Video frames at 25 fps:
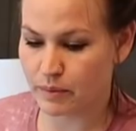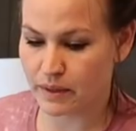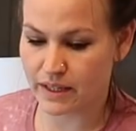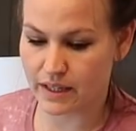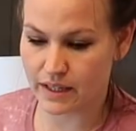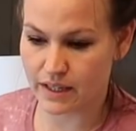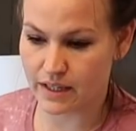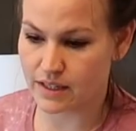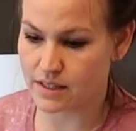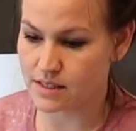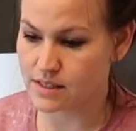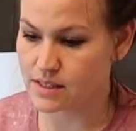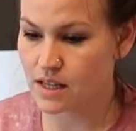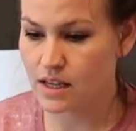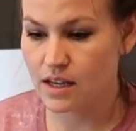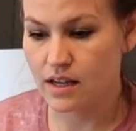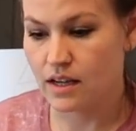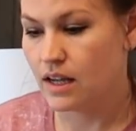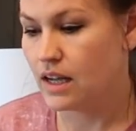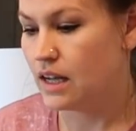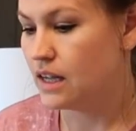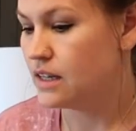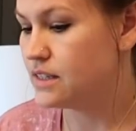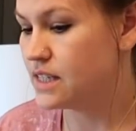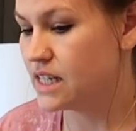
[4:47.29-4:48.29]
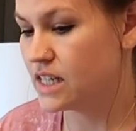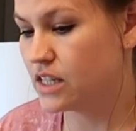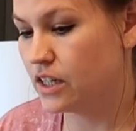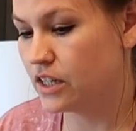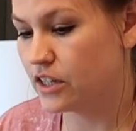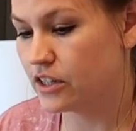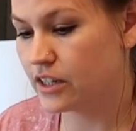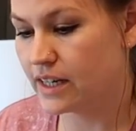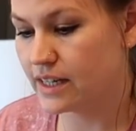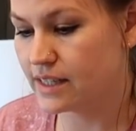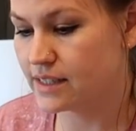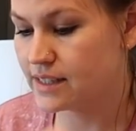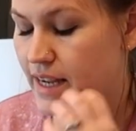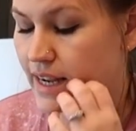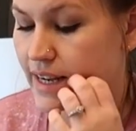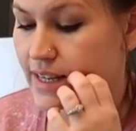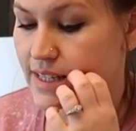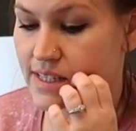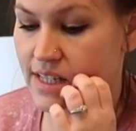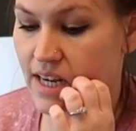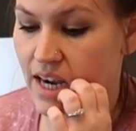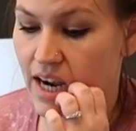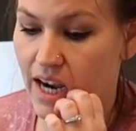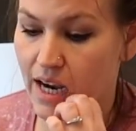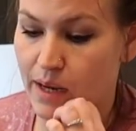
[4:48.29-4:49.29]
because decluttering
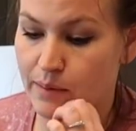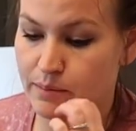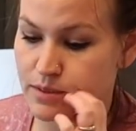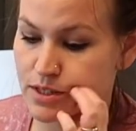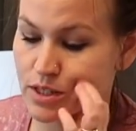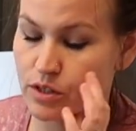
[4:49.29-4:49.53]
takes time.